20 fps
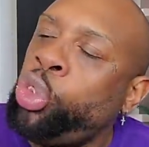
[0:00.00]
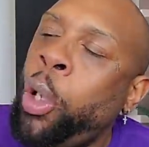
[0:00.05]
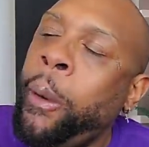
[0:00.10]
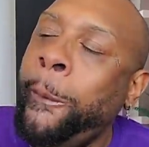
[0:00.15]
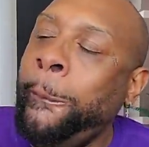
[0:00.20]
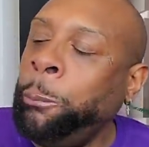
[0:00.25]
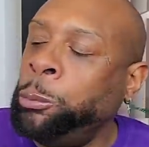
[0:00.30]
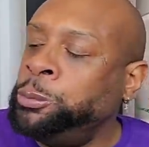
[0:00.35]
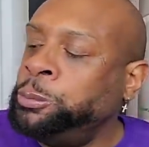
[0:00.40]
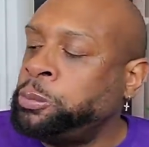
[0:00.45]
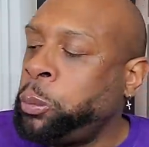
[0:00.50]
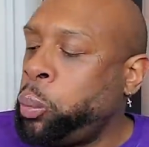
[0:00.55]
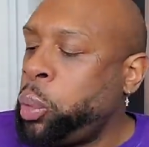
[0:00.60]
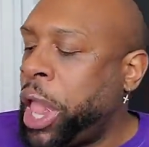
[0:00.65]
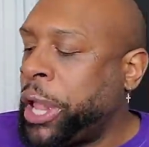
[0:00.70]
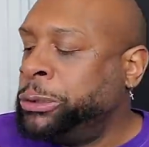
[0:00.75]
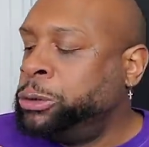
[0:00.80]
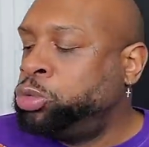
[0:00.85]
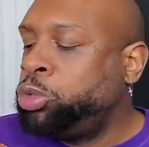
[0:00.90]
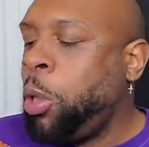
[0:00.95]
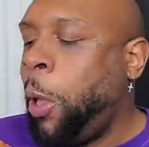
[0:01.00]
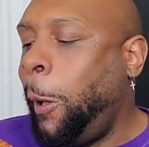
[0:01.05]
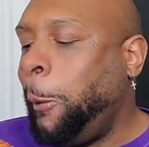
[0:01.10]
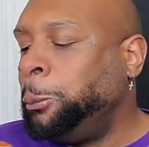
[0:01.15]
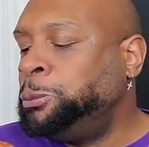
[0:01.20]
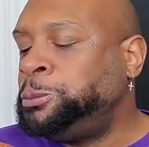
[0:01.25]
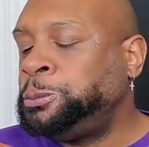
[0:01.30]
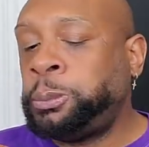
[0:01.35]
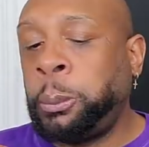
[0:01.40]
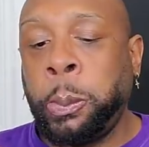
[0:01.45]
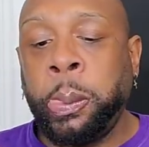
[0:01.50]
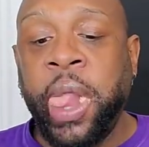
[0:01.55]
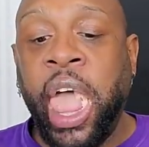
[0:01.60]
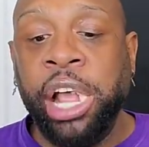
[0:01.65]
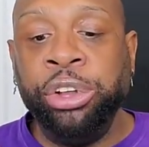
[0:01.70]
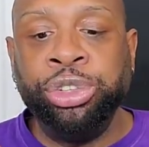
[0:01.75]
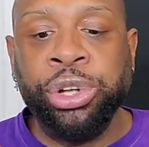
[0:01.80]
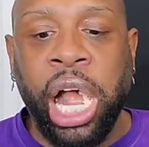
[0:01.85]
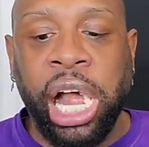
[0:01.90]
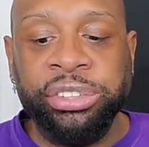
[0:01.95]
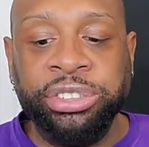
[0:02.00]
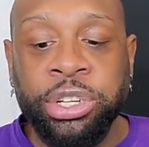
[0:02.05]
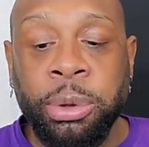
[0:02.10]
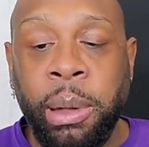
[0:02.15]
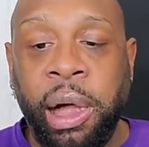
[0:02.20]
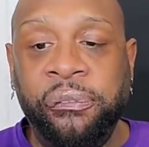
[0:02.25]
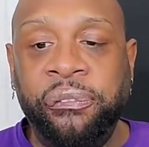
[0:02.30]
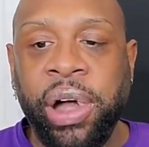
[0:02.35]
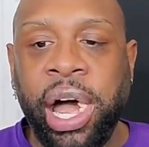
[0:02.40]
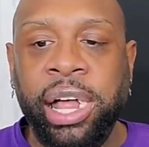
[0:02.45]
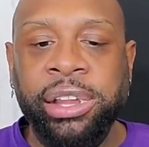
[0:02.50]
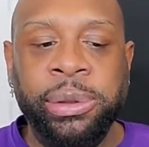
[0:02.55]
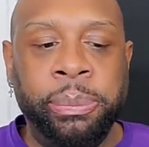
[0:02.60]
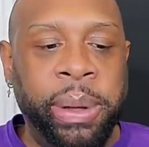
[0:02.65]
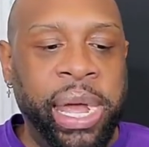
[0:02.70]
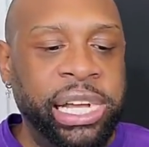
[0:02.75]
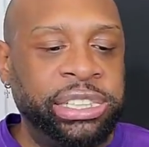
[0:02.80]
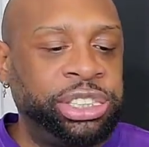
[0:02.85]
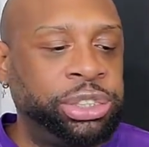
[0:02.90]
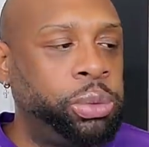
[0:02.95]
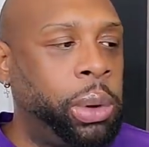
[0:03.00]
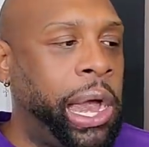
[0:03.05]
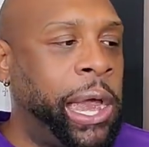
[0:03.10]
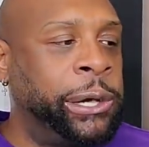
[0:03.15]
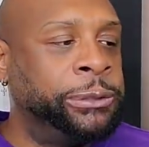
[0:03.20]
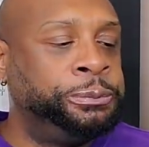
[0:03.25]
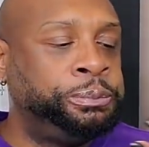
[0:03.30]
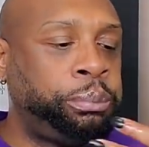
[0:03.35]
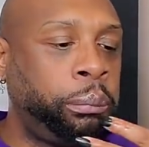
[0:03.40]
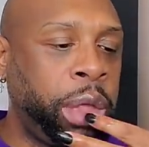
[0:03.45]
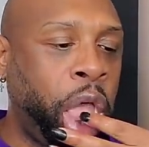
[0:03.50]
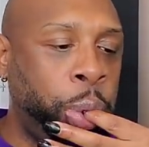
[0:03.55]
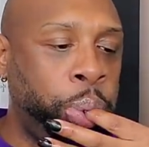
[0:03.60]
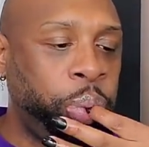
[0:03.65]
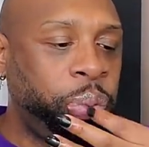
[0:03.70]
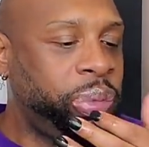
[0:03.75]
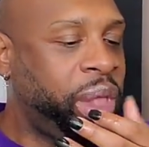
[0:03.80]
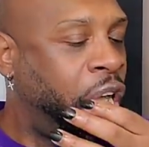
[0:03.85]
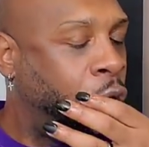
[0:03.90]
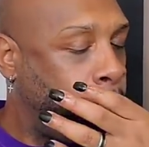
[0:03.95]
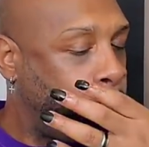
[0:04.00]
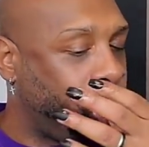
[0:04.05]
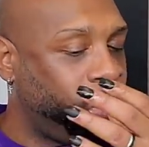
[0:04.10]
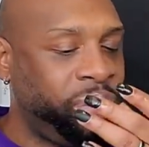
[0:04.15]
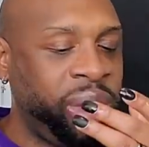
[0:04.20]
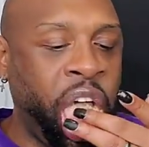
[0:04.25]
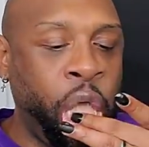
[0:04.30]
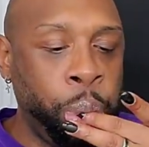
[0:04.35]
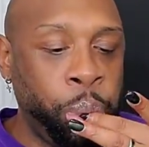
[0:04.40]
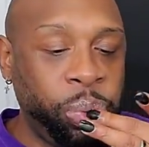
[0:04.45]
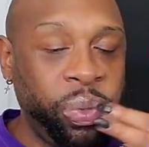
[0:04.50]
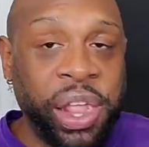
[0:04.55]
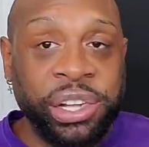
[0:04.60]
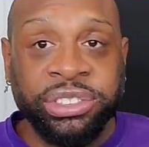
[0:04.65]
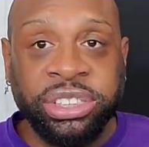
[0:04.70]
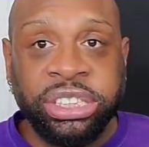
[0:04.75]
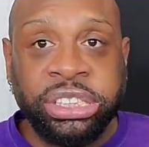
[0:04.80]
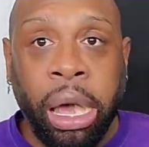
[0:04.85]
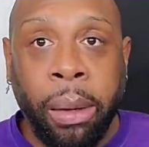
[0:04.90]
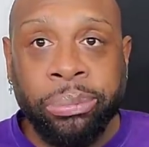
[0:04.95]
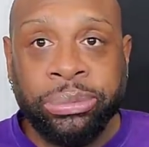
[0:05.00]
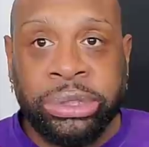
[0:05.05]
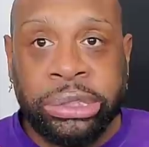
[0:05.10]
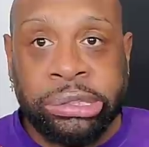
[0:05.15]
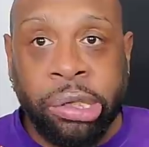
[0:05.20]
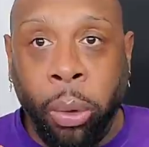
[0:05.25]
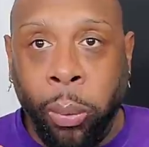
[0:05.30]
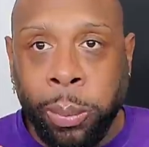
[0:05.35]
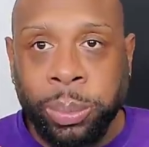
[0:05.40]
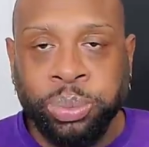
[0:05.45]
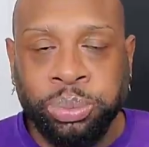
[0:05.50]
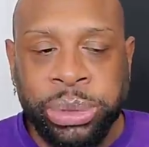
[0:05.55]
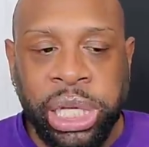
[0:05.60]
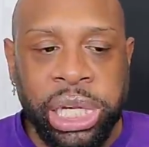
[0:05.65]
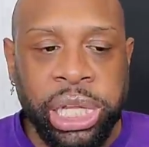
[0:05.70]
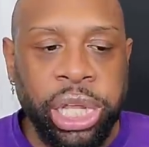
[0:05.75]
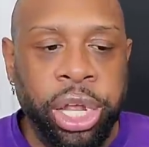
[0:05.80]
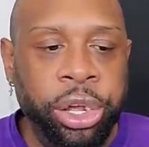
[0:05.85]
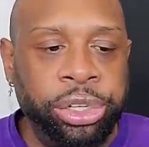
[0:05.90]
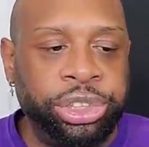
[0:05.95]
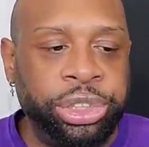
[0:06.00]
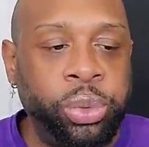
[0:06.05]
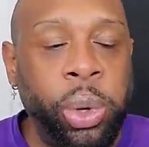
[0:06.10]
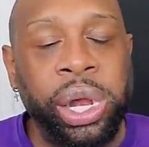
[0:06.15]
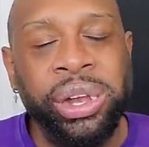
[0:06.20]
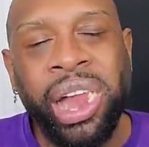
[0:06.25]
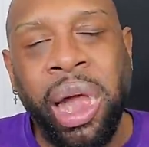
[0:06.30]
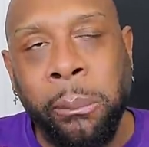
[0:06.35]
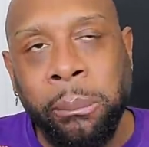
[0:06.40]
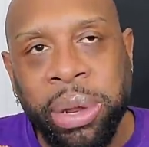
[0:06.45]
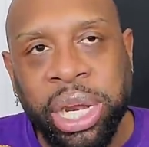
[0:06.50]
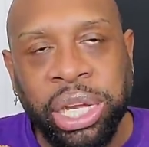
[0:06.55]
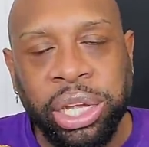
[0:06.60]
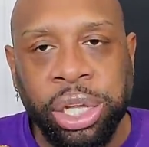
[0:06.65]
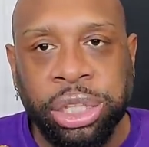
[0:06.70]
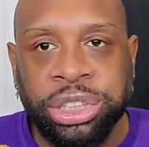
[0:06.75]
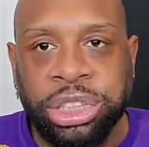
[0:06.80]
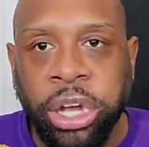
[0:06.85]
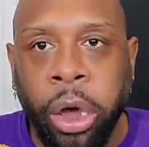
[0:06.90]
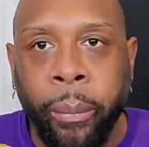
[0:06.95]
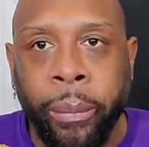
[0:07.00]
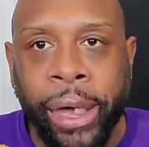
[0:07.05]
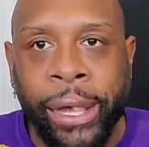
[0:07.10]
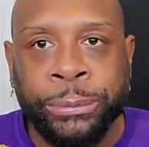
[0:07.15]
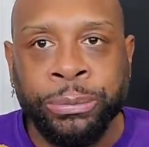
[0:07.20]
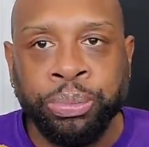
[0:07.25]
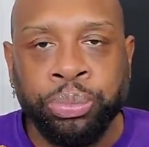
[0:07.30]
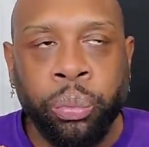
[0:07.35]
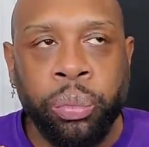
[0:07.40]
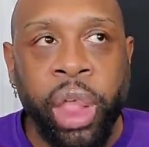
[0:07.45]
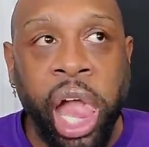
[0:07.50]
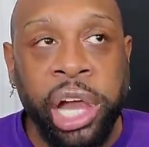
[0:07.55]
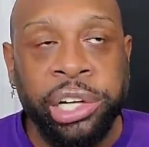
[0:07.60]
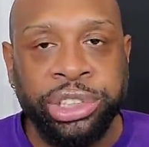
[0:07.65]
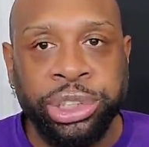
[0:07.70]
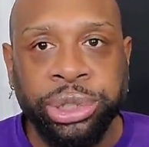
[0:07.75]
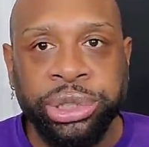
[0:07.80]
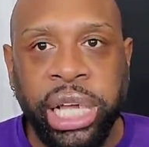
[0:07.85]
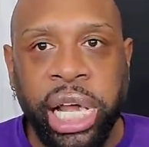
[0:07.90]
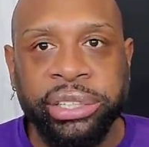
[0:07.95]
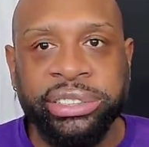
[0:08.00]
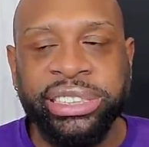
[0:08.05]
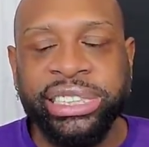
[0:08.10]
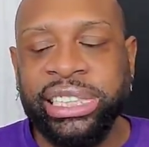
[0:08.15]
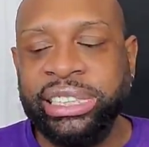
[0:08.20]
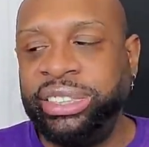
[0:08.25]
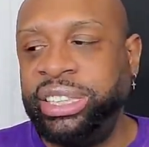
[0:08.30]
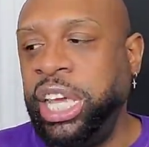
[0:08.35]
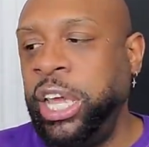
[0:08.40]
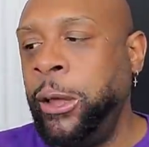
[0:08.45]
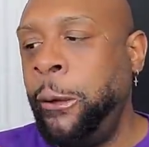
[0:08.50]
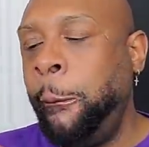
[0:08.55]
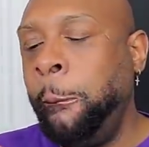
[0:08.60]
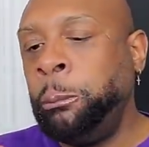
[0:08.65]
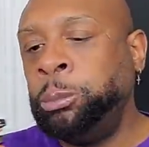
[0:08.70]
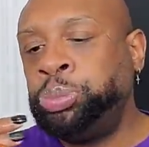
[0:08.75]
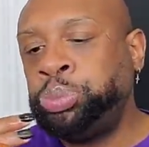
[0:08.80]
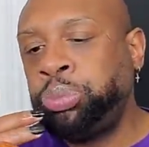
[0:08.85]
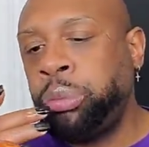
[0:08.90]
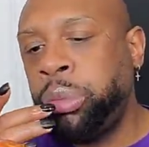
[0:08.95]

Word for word: um, as you guys know, my father passed away some many years, well, not many years ago, but in 2016.